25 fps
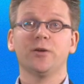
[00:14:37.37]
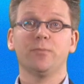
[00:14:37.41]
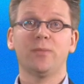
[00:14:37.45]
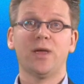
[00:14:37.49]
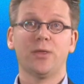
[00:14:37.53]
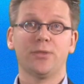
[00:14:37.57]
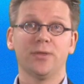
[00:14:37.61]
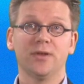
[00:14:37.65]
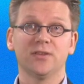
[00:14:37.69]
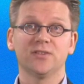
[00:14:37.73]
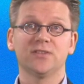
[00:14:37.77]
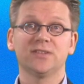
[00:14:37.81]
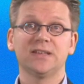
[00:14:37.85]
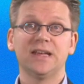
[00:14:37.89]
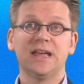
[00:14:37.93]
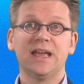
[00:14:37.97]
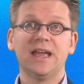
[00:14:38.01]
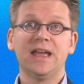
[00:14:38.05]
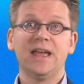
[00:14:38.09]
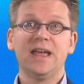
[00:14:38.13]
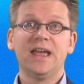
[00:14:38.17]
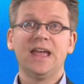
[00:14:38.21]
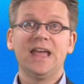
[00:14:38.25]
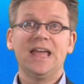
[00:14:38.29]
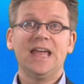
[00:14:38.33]
methods.
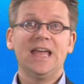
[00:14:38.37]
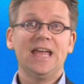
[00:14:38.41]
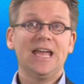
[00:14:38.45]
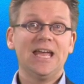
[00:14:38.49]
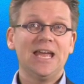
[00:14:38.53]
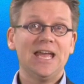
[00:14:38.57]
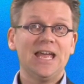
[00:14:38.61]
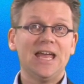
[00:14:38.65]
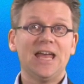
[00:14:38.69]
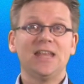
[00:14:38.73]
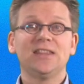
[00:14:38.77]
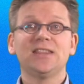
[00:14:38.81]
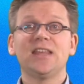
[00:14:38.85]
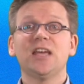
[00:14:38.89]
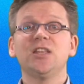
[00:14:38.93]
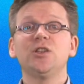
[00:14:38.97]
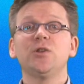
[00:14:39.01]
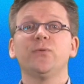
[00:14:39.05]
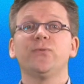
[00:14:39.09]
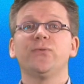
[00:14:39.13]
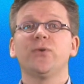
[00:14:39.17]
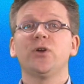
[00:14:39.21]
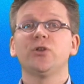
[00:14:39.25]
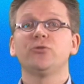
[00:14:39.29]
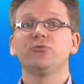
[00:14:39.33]
And then the
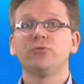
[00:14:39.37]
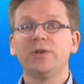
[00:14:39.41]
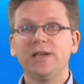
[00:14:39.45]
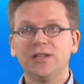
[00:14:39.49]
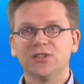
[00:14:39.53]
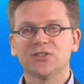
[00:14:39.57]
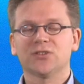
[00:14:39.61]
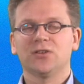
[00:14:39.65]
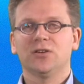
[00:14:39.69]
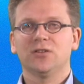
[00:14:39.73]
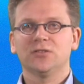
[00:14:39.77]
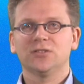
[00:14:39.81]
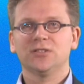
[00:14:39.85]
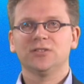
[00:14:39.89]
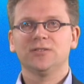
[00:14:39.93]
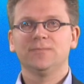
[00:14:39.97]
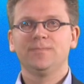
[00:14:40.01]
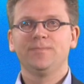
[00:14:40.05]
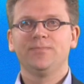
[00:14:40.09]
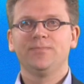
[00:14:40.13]
fun really starts.